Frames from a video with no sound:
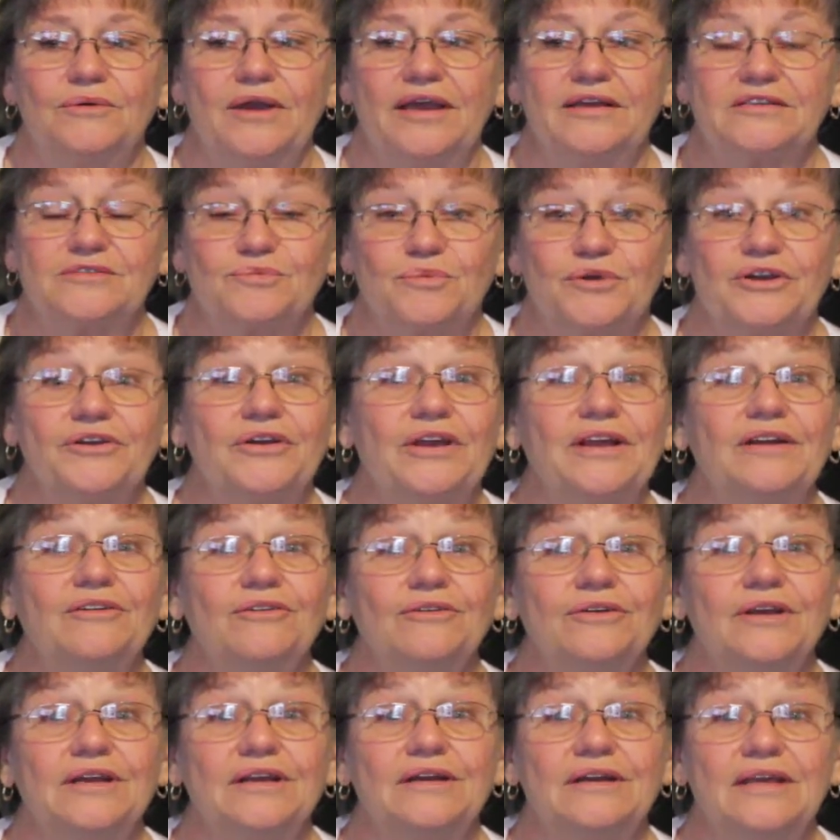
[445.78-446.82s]
as we're
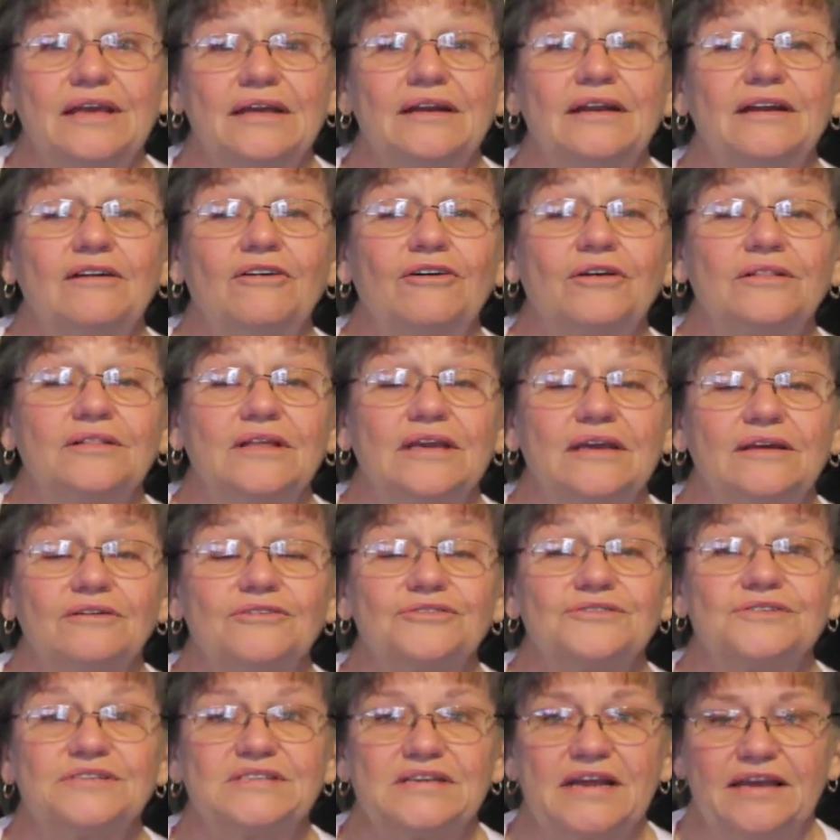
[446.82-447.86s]
entering, getting on the
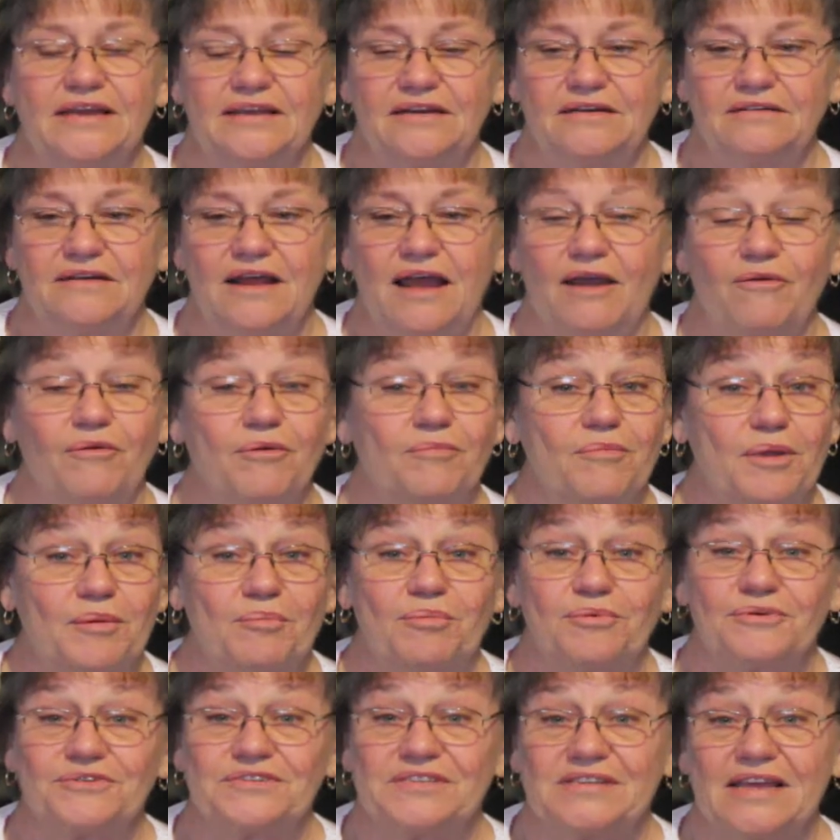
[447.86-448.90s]
interstate, I
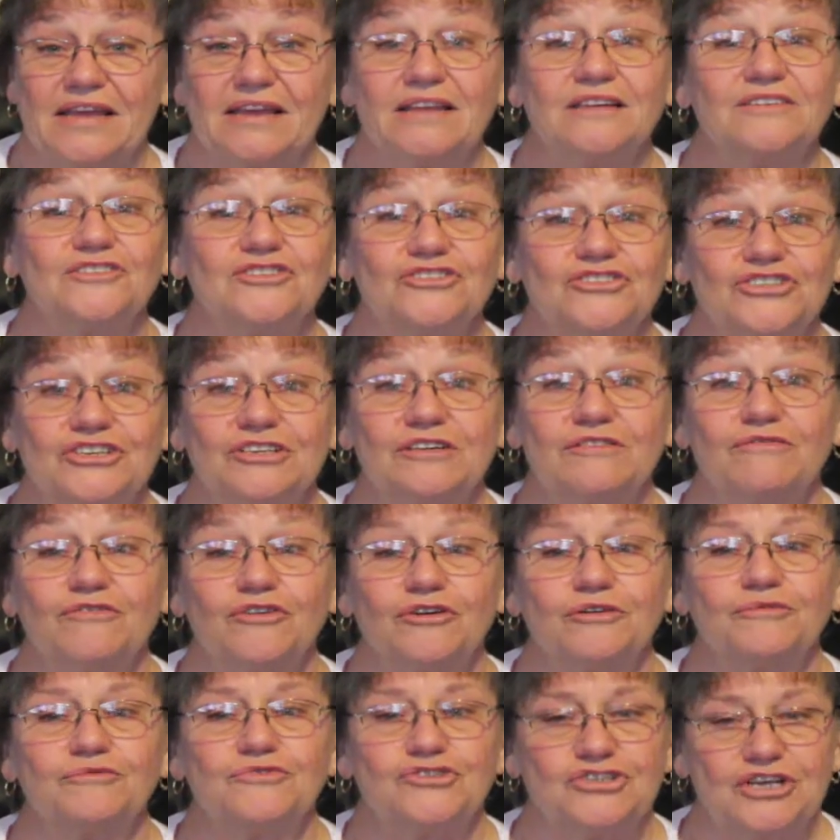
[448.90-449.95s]
remember saying to
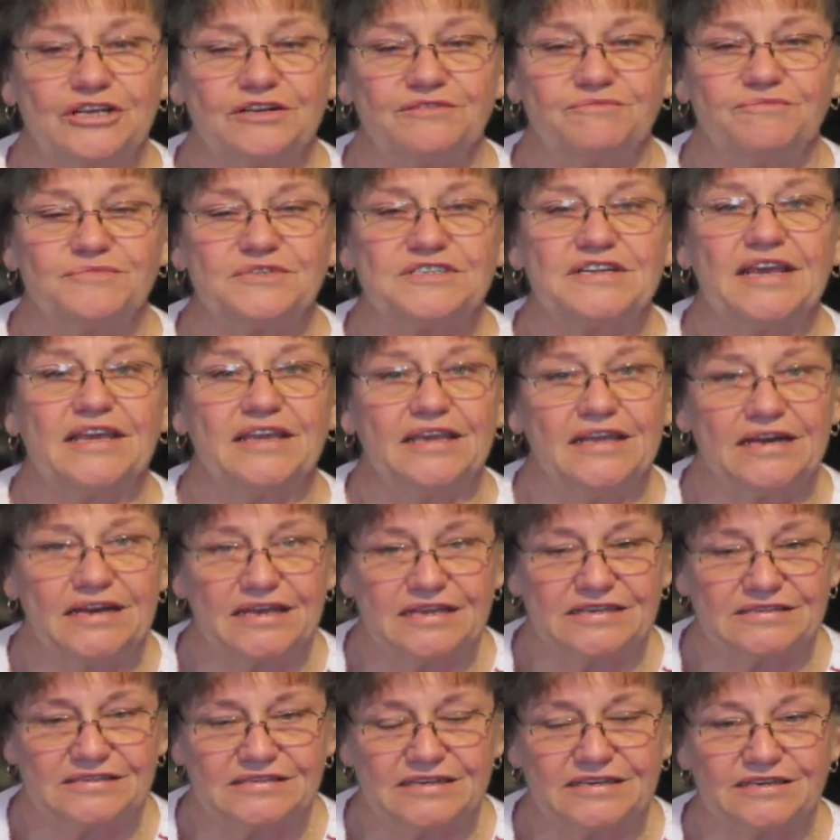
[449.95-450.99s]
Jennifer, Jen, take it
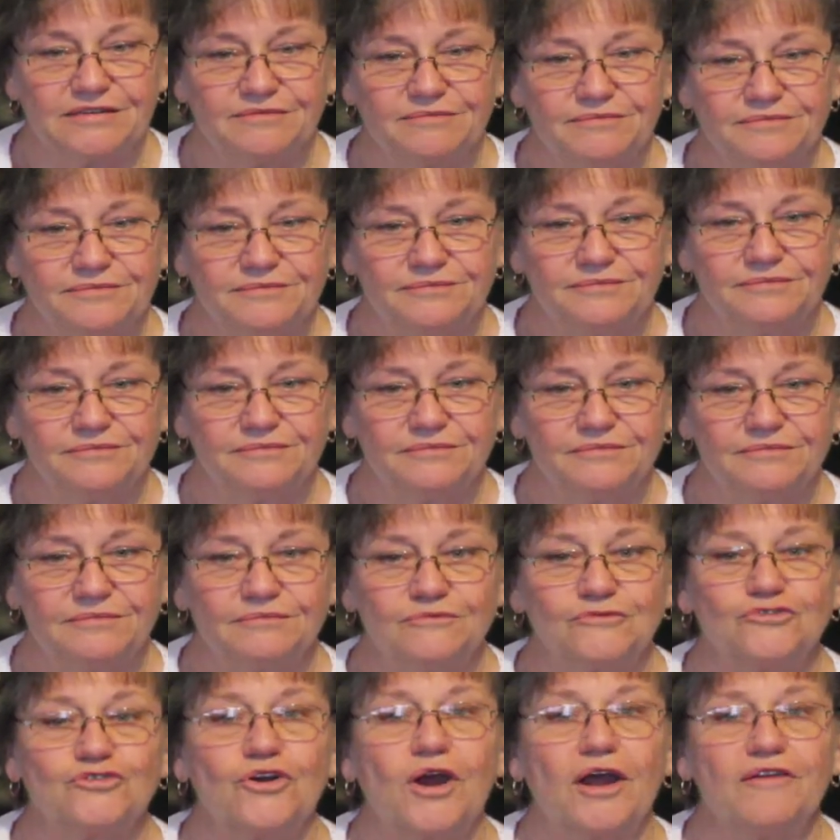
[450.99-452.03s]
easy,
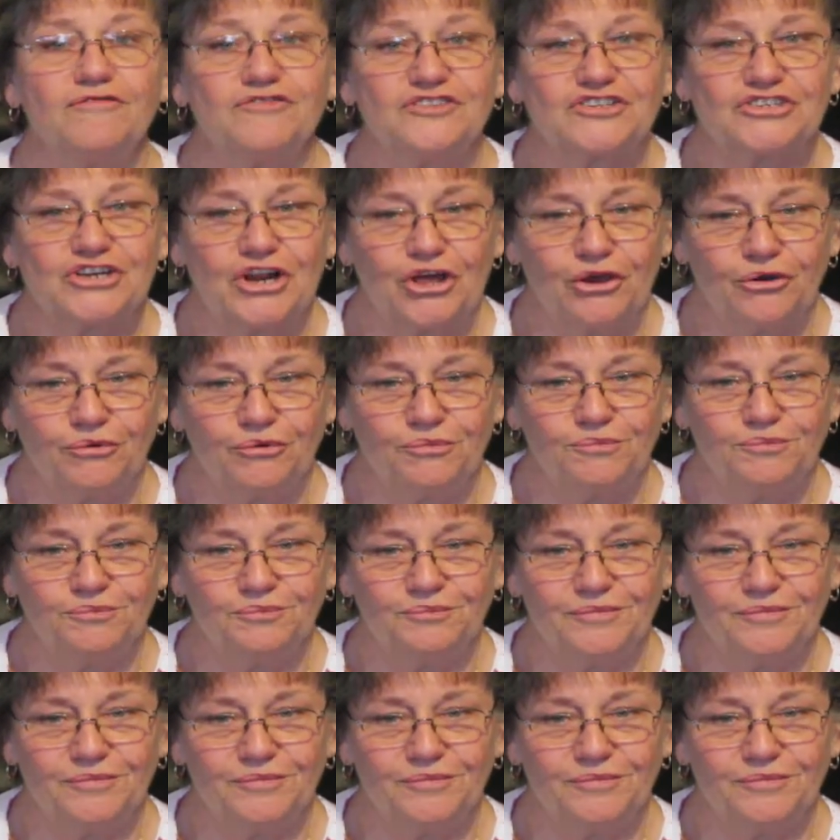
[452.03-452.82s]
drive slow.